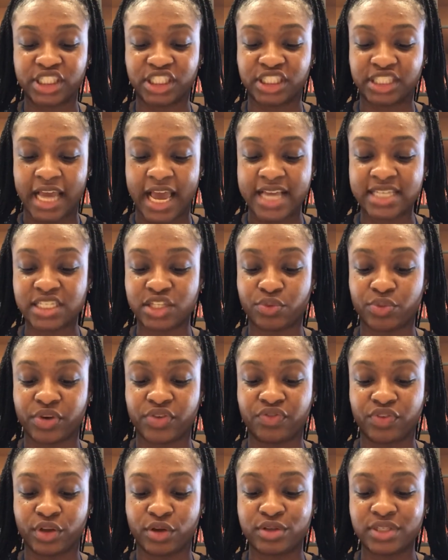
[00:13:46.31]
Jackson
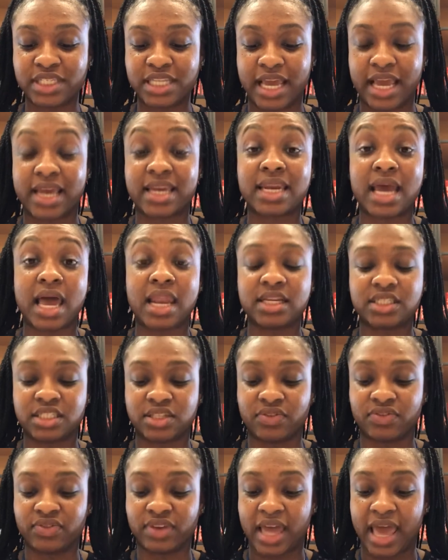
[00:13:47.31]
refused to acknowledge
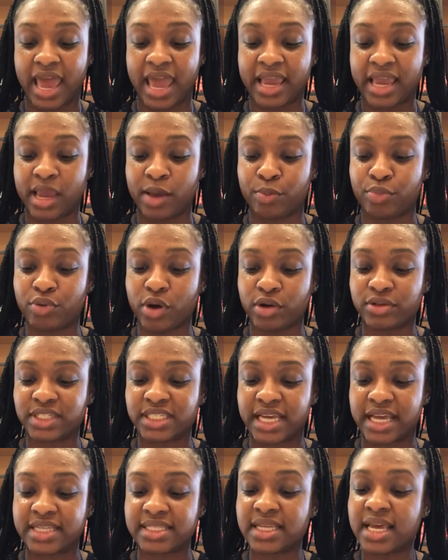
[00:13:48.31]
the flag in
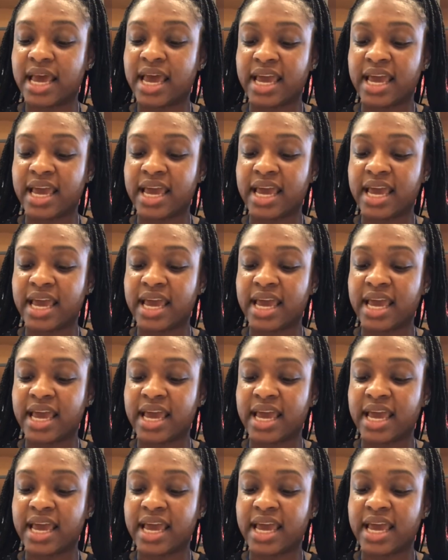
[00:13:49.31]
protest,